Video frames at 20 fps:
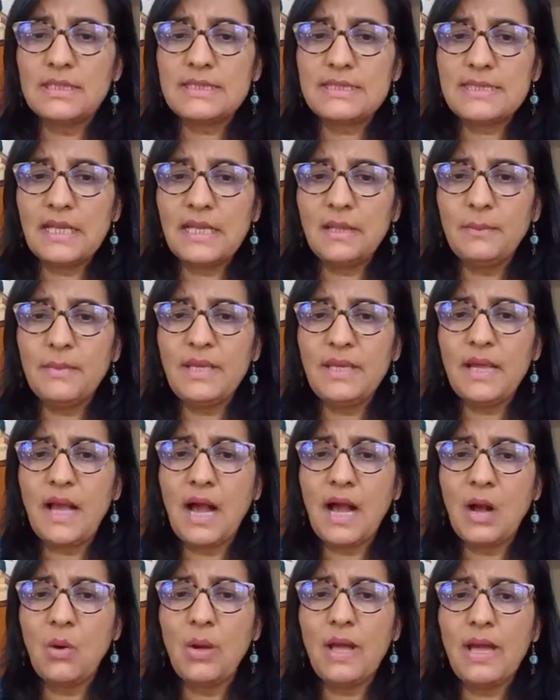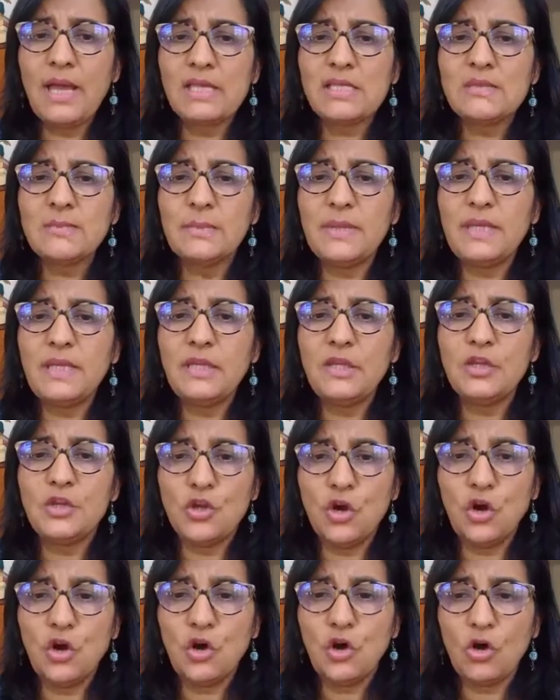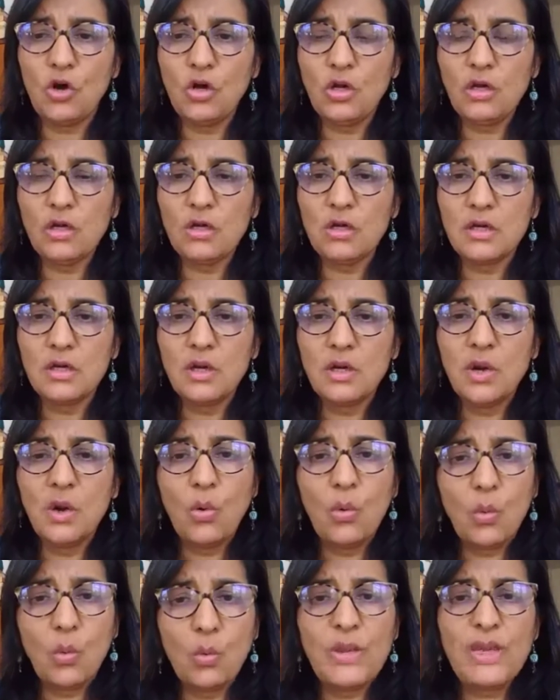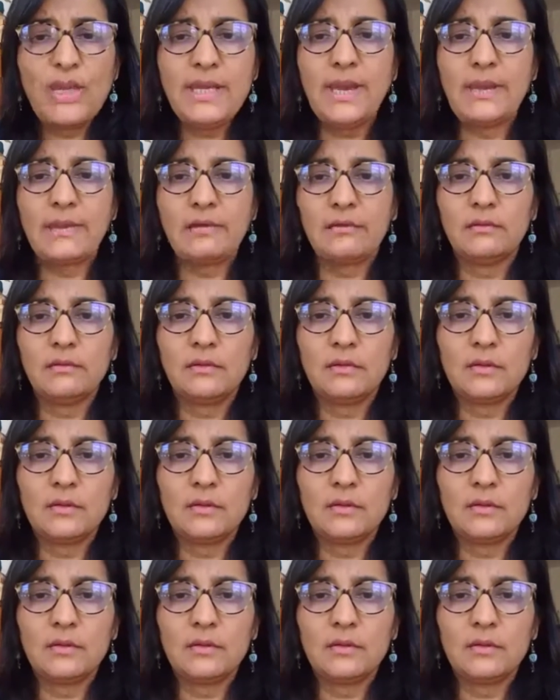tell me how has been your weekend?